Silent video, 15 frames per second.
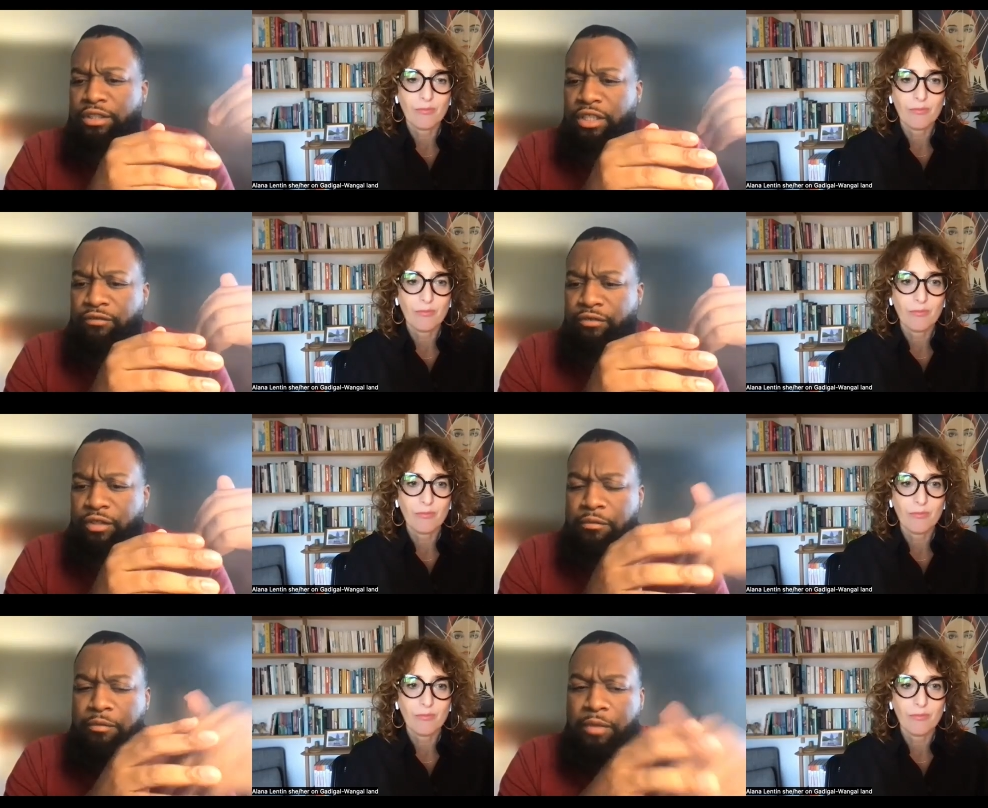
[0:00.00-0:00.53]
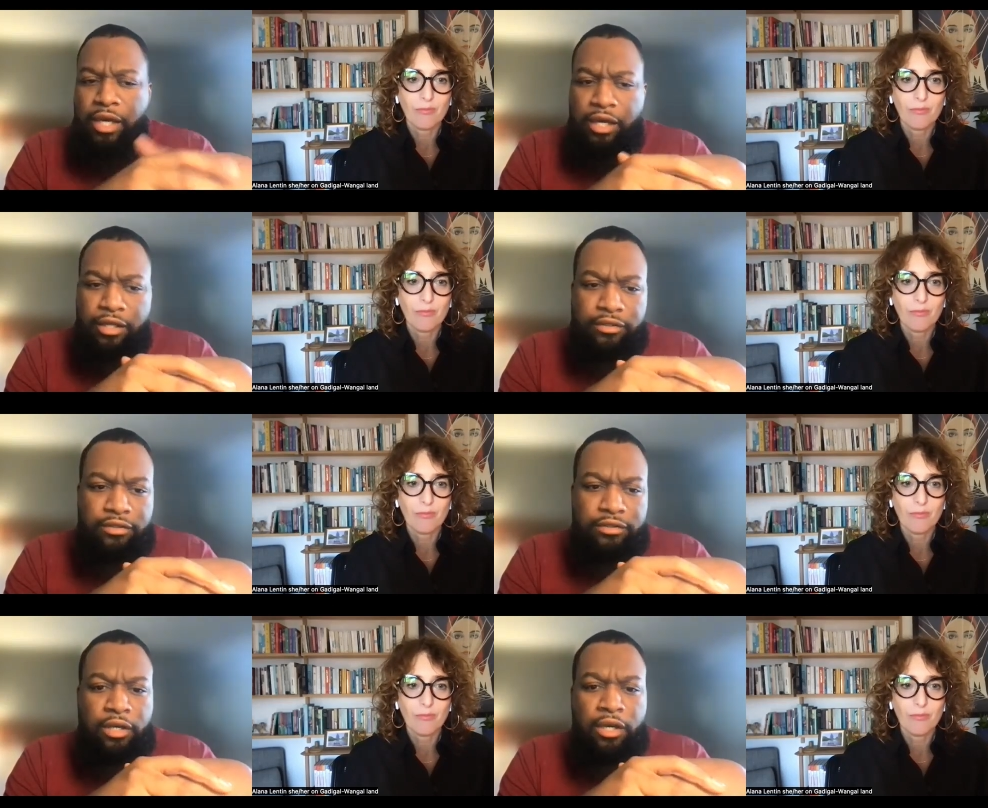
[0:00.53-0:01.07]
Speaker 1: different
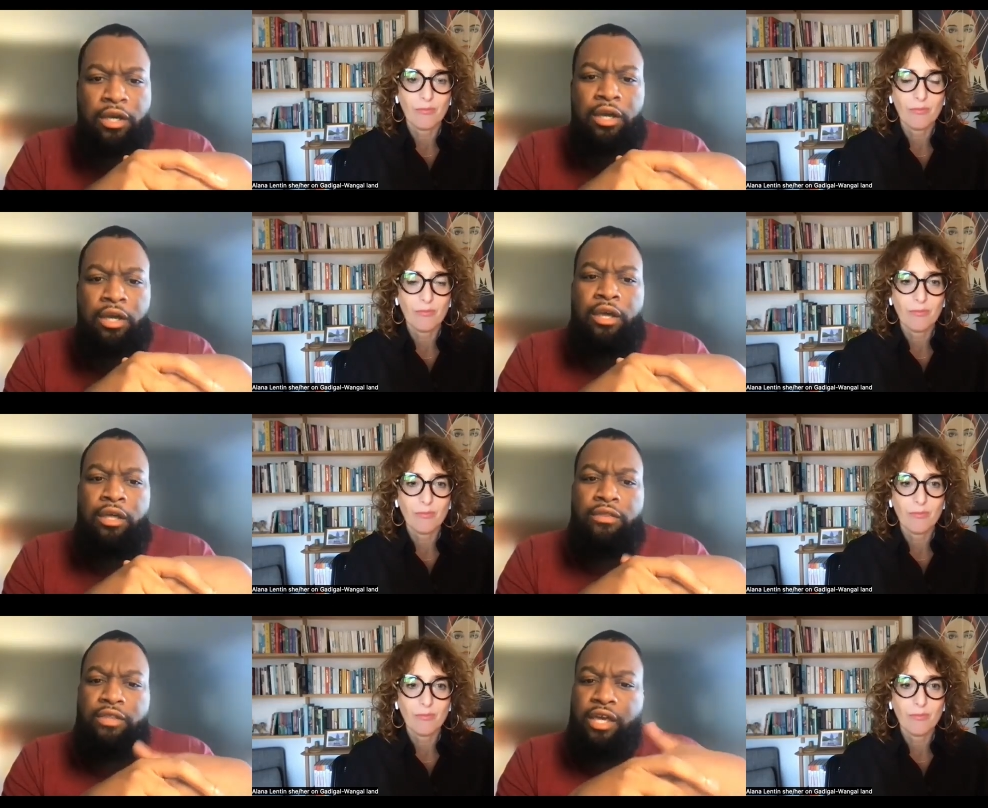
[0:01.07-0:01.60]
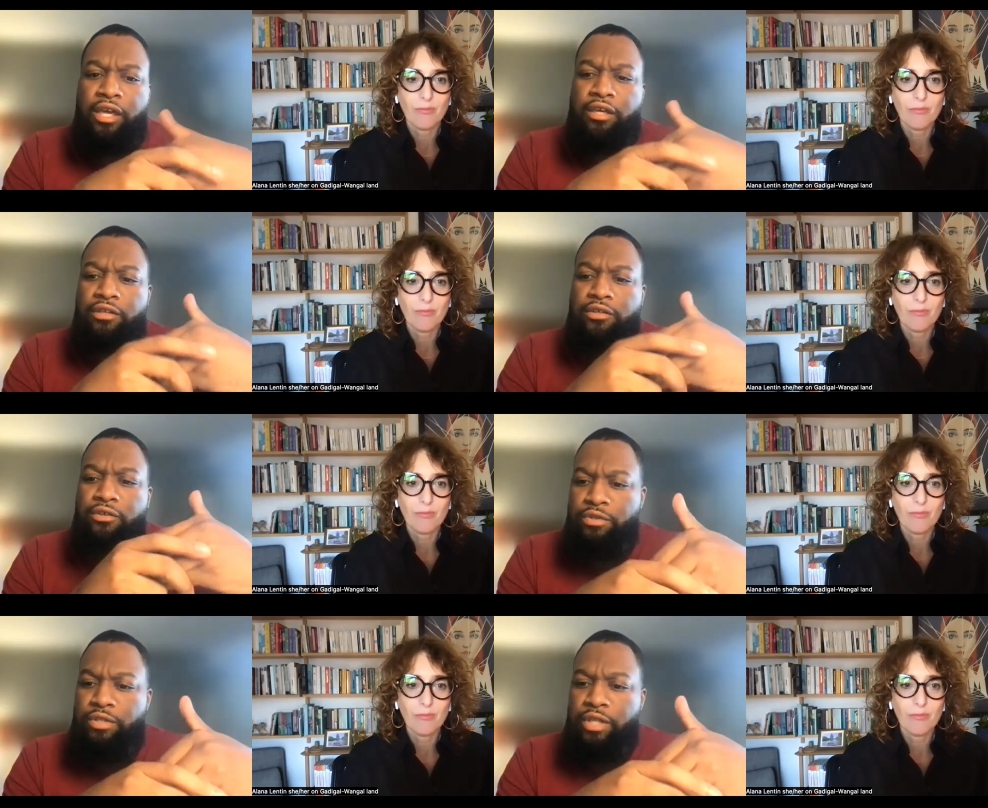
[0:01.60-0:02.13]
demands. They
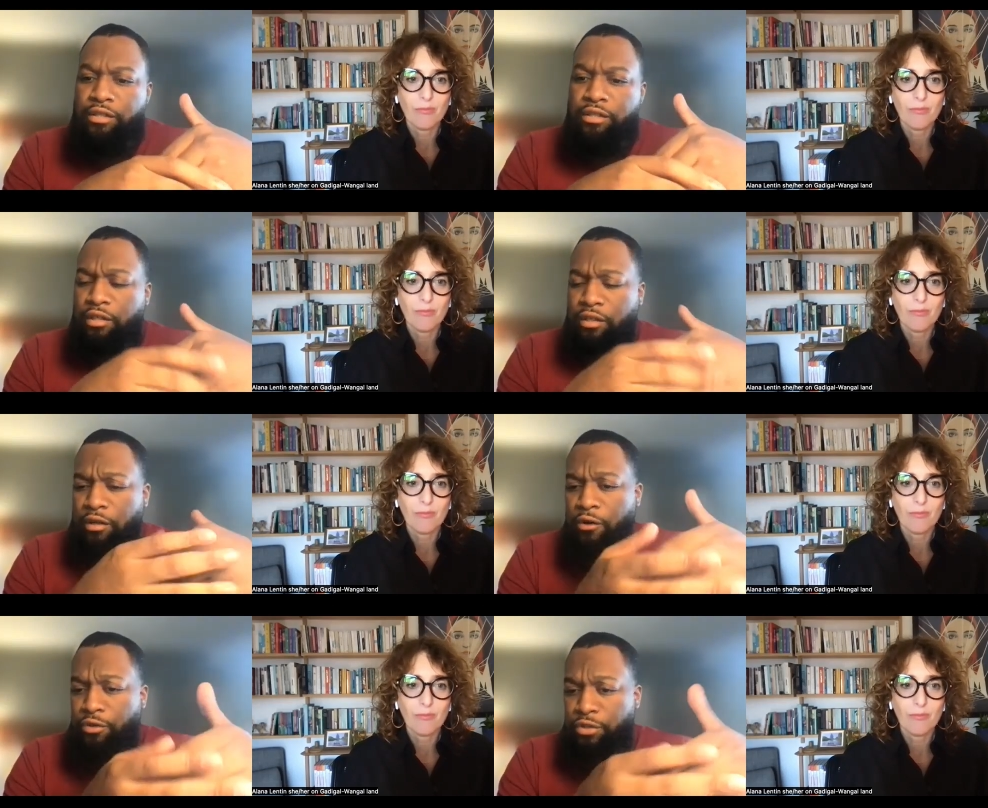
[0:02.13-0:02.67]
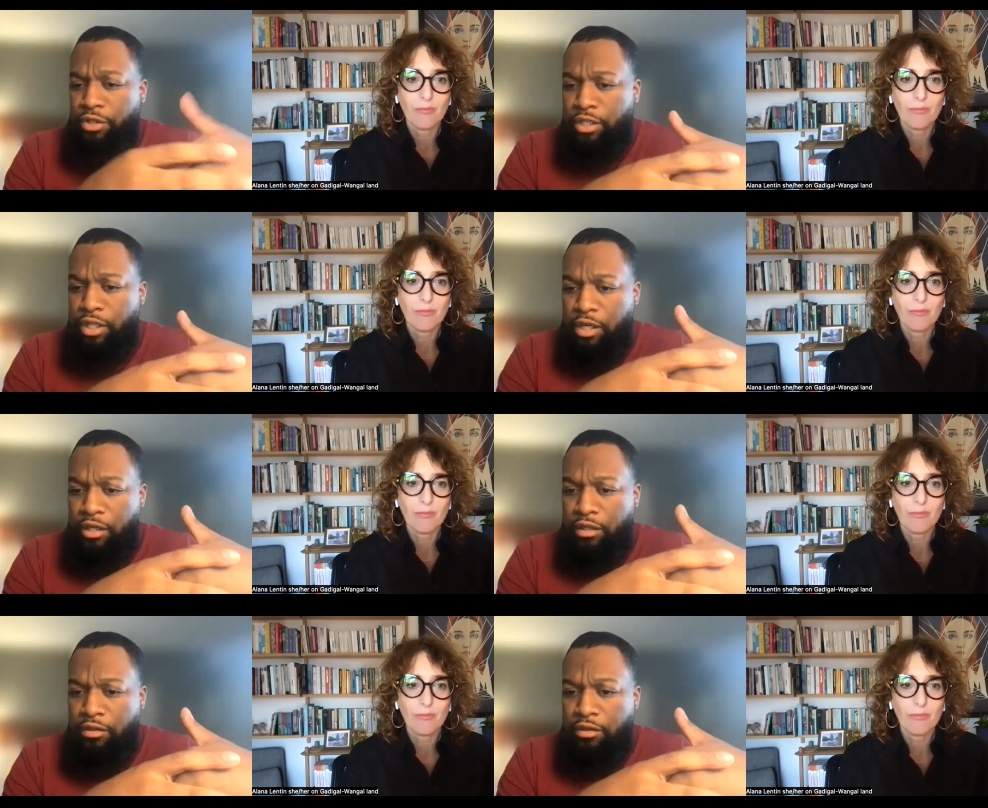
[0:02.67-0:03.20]
used that to
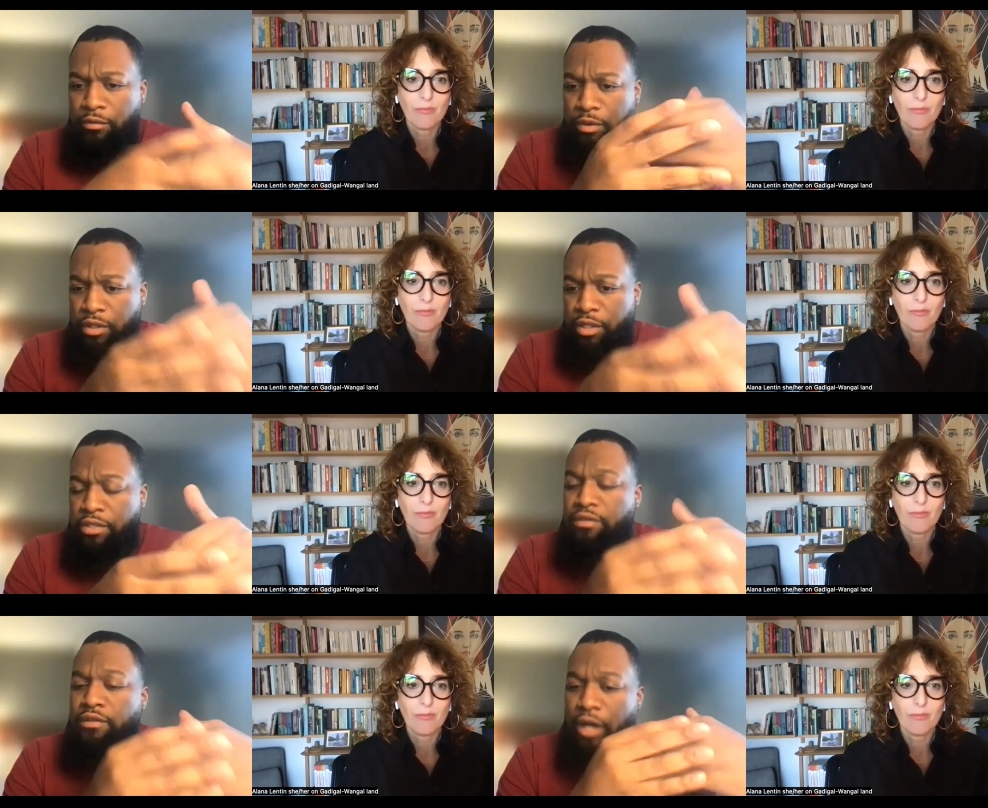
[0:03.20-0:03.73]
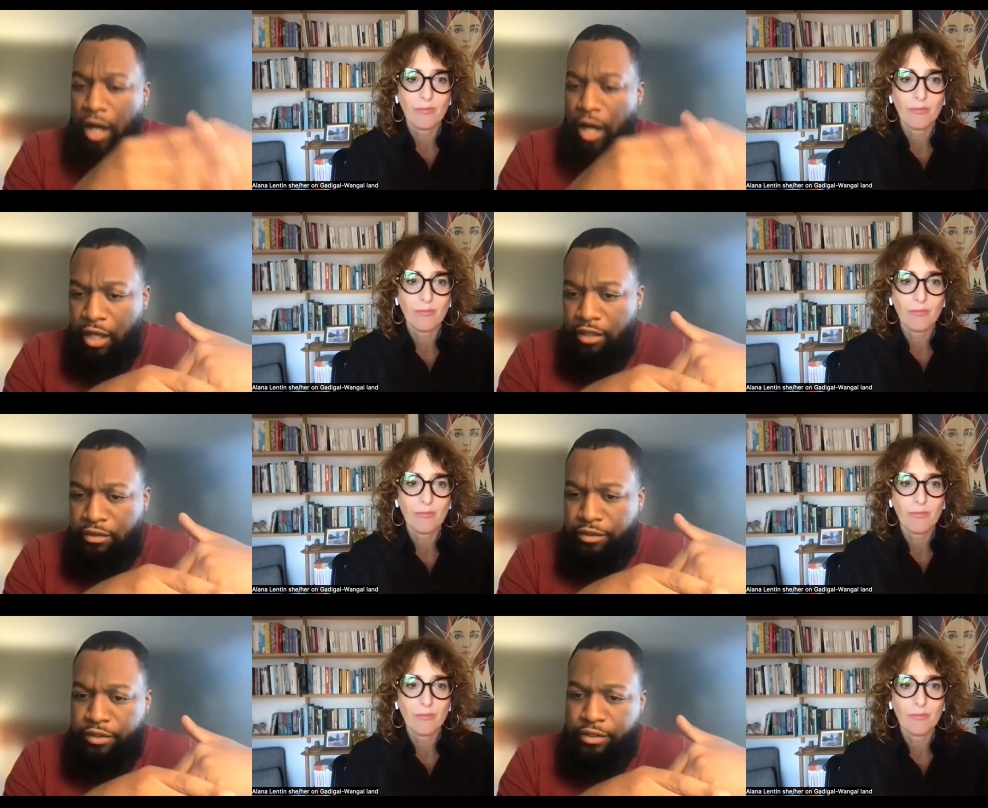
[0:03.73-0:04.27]
negotiate the release of the
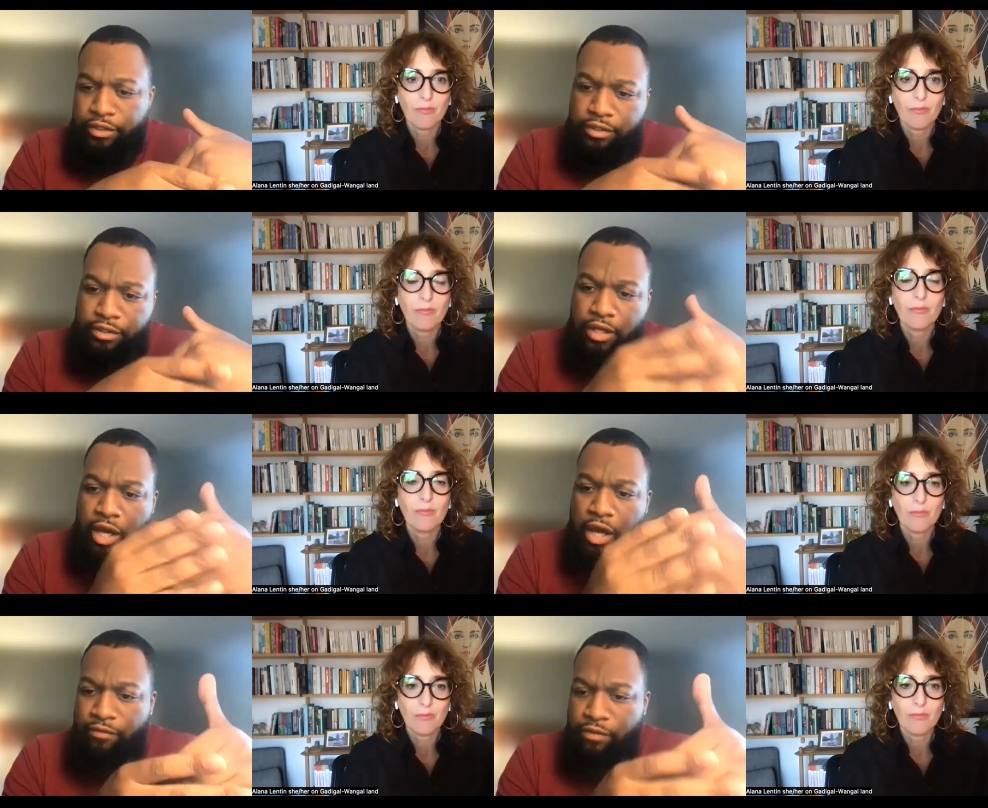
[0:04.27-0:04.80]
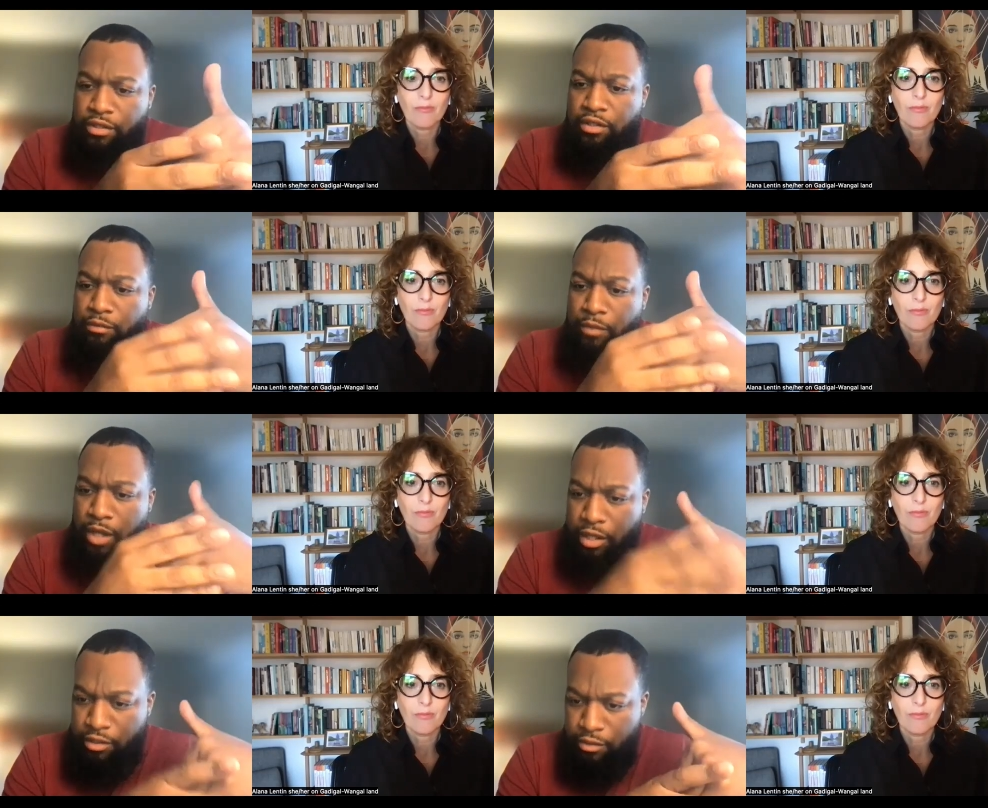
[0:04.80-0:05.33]
hostages and have these
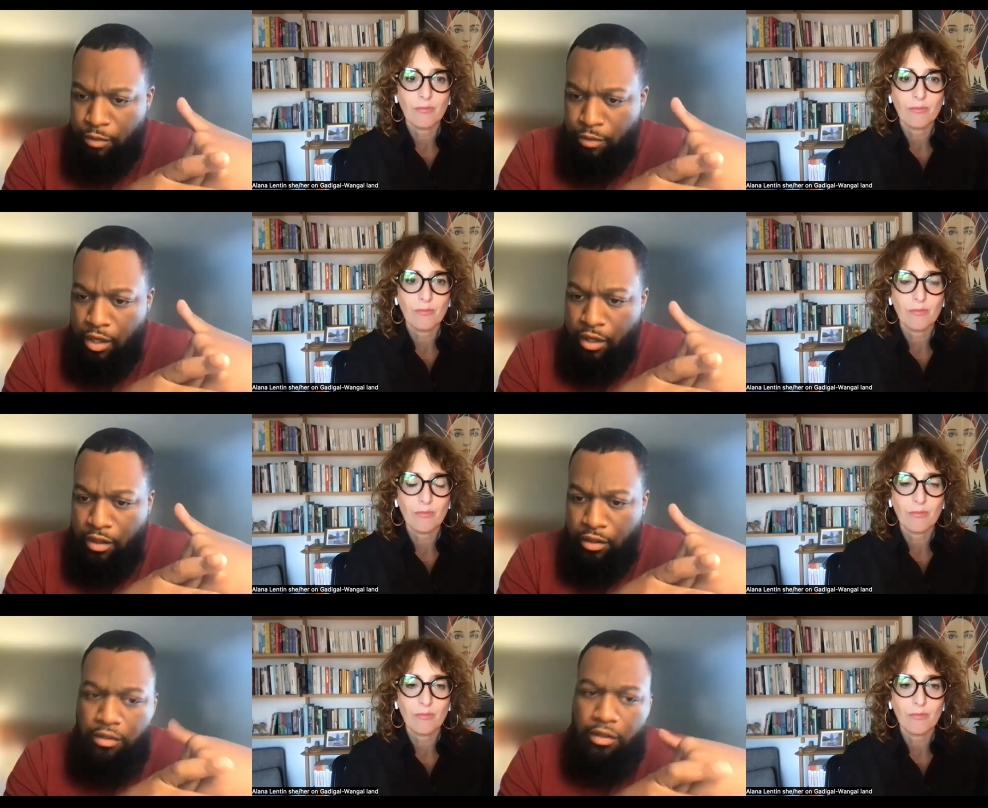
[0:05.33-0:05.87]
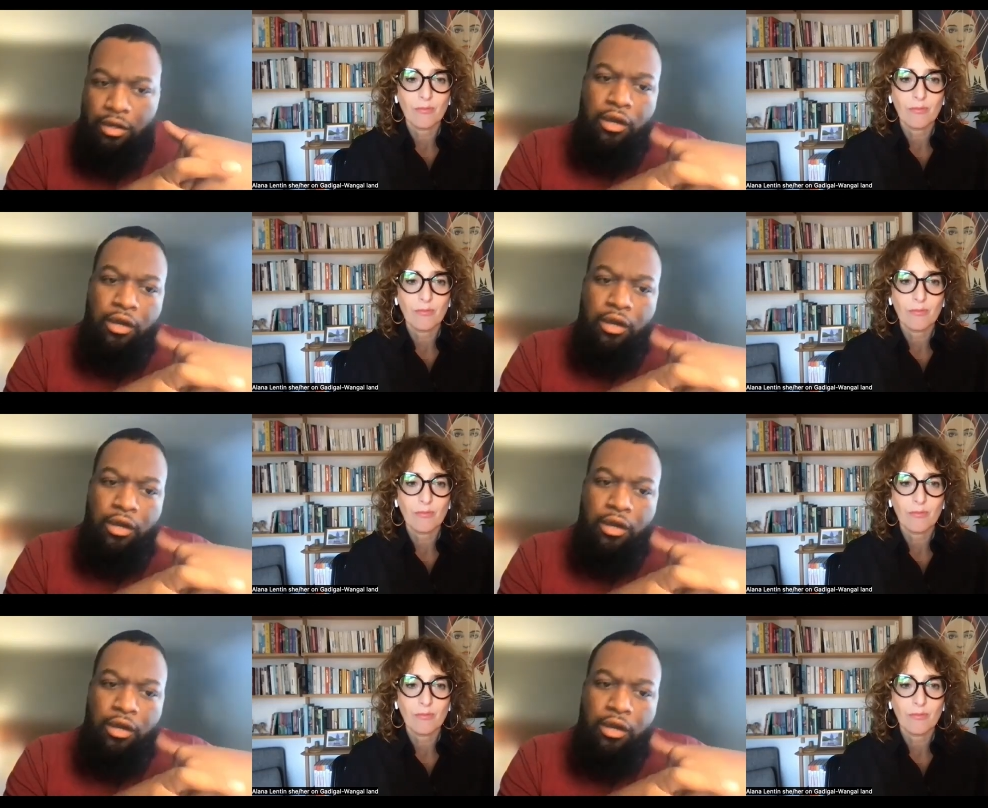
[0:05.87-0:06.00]
demands met.